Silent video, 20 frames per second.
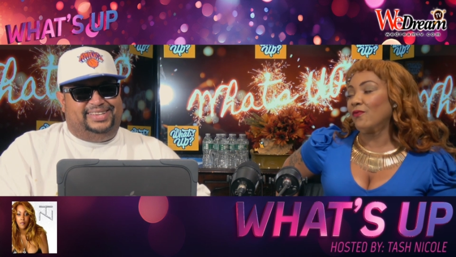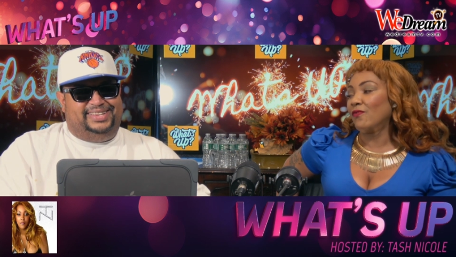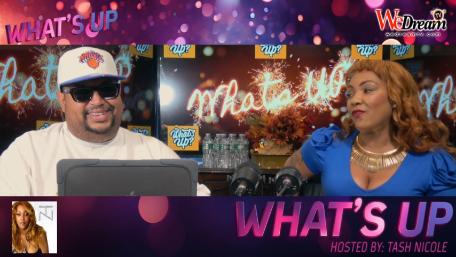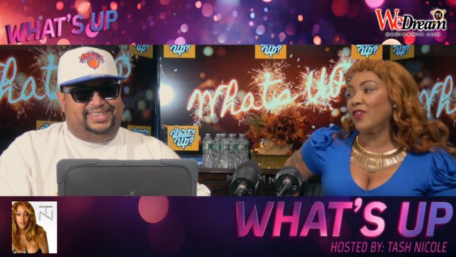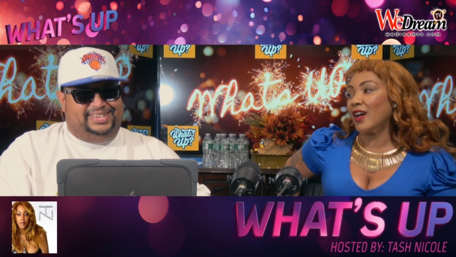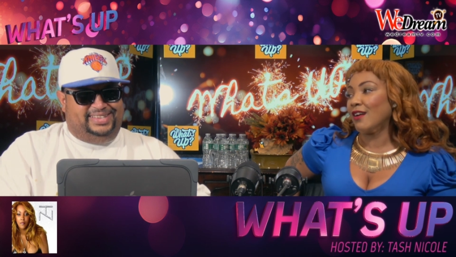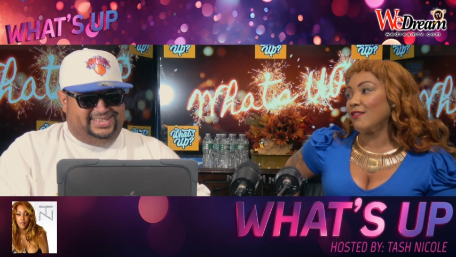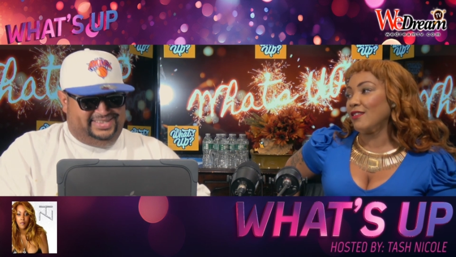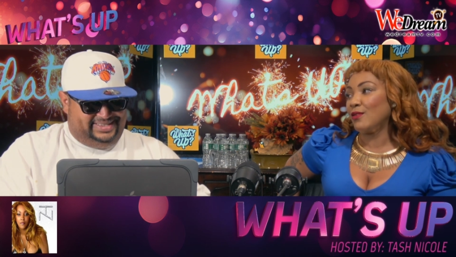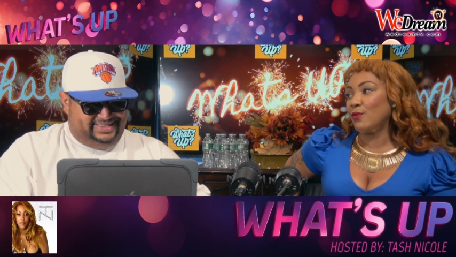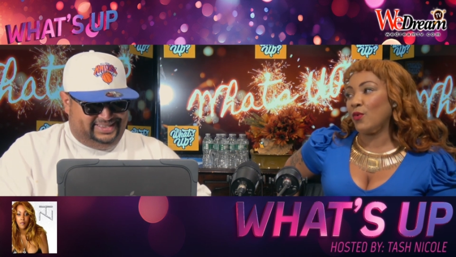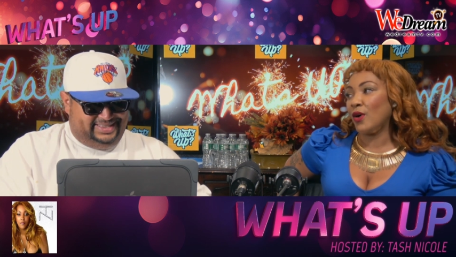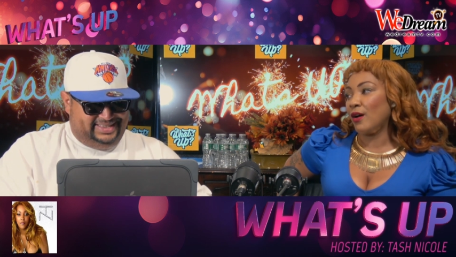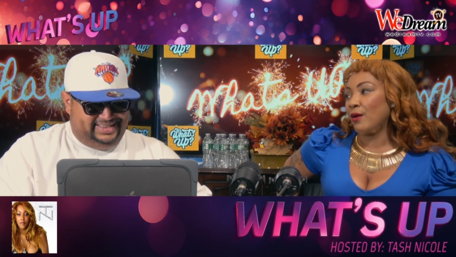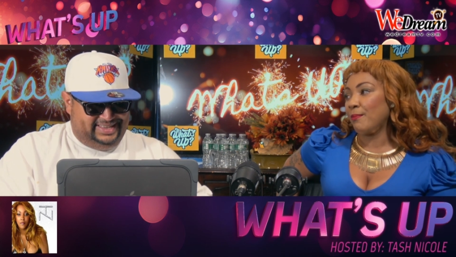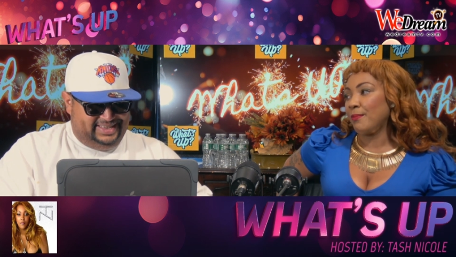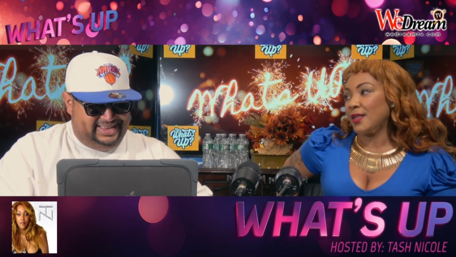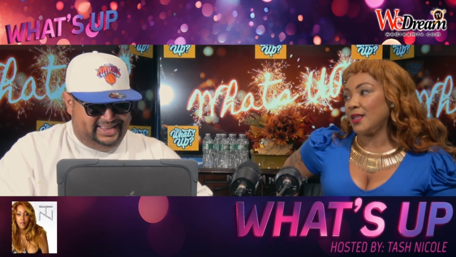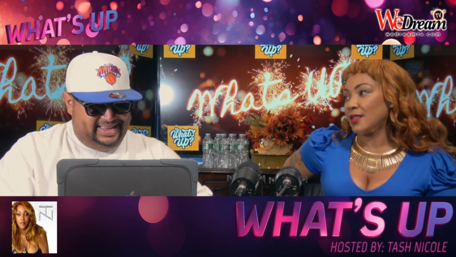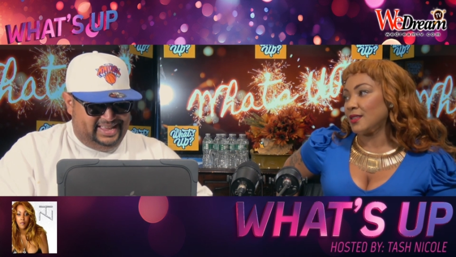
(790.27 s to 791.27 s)
Speaker 1: very
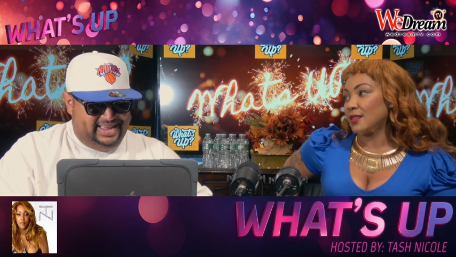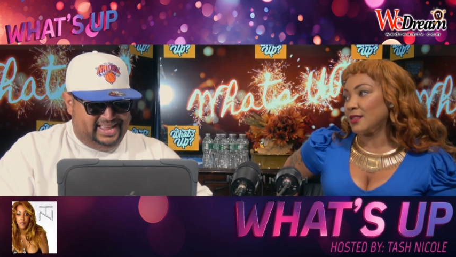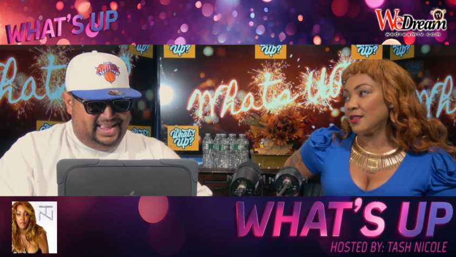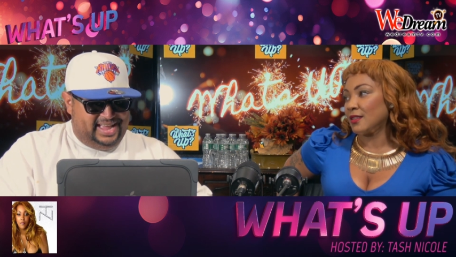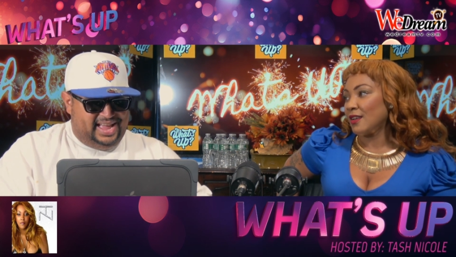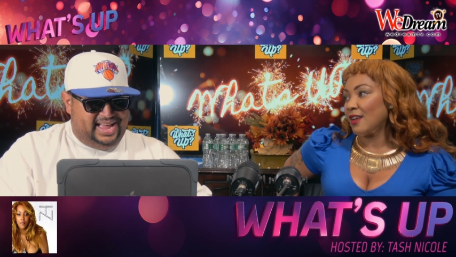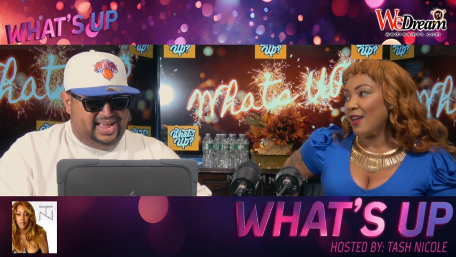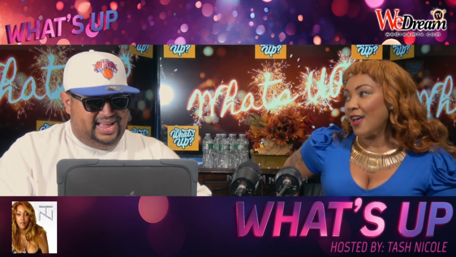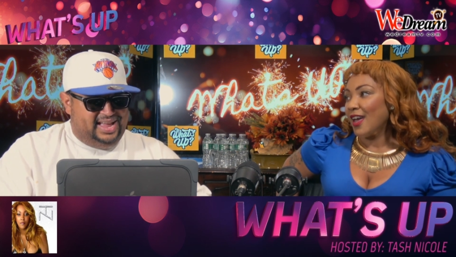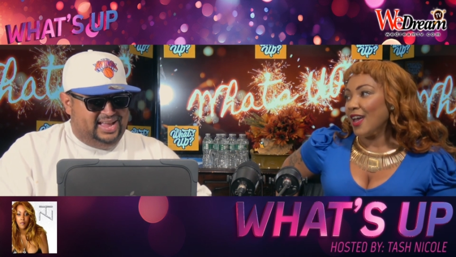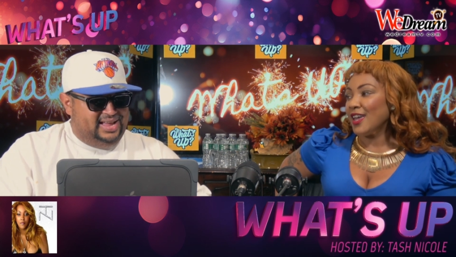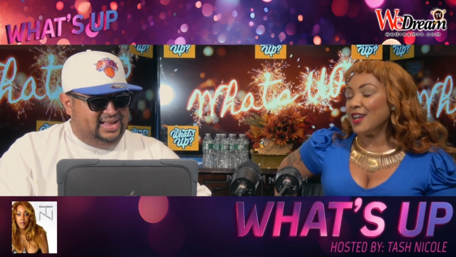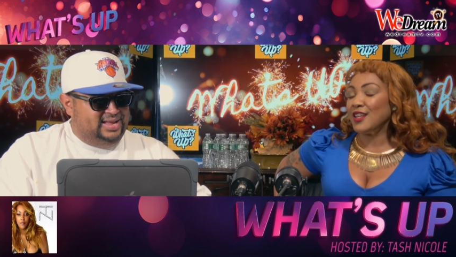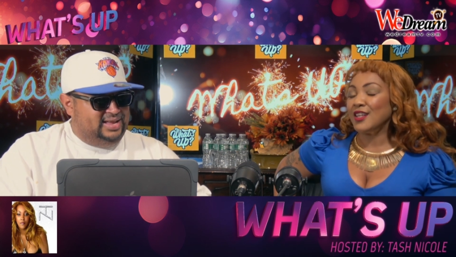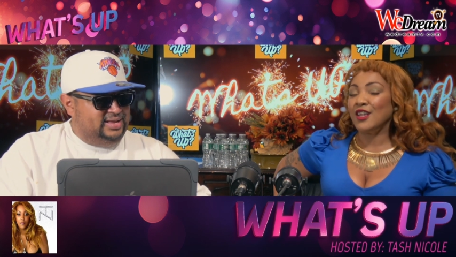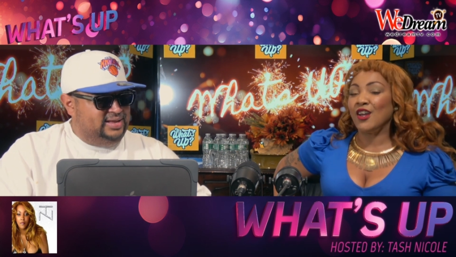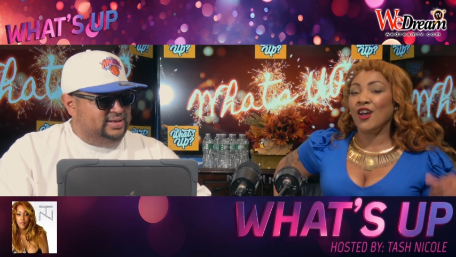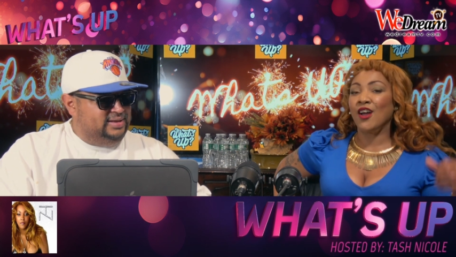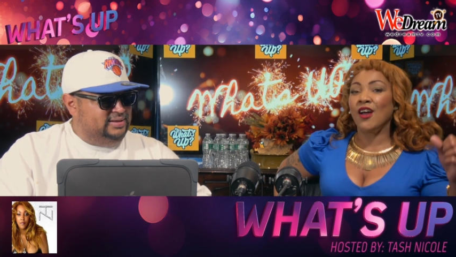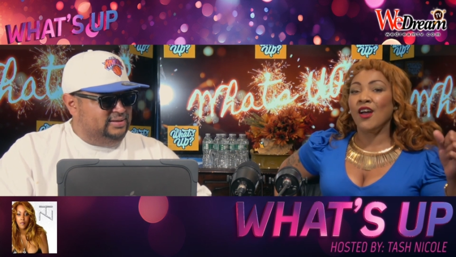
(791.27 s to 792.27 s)
well missed. And
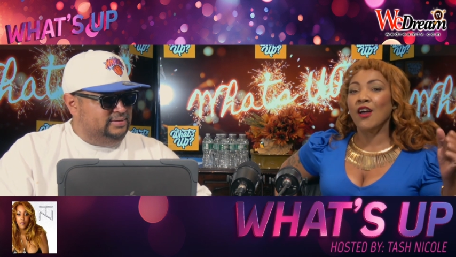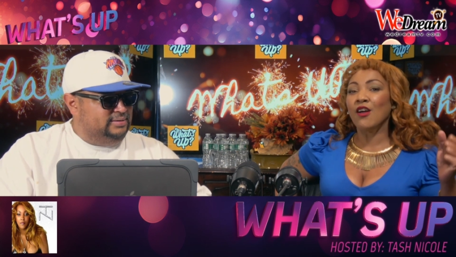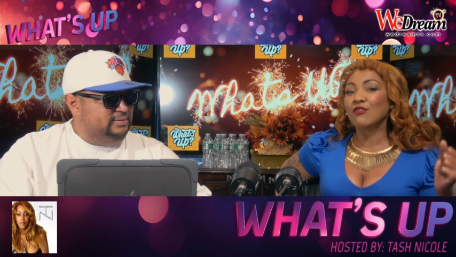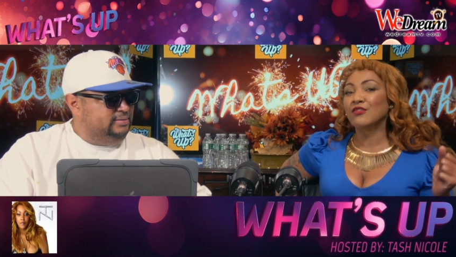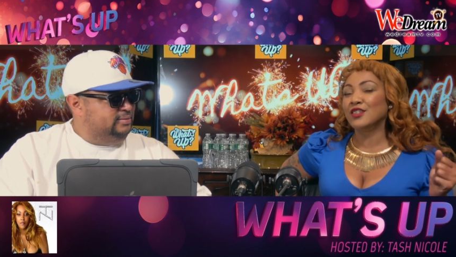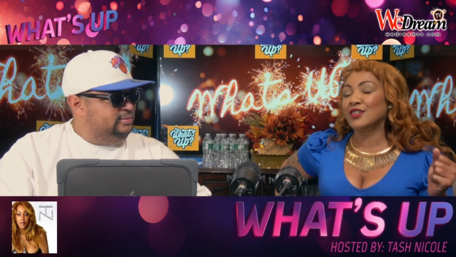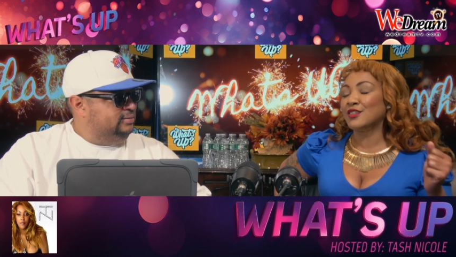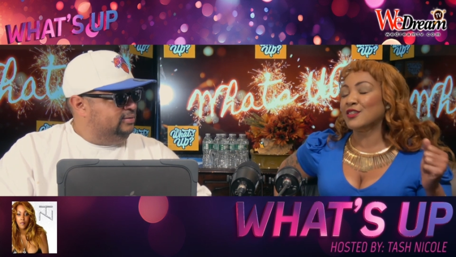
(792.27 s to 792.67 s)
it hurts.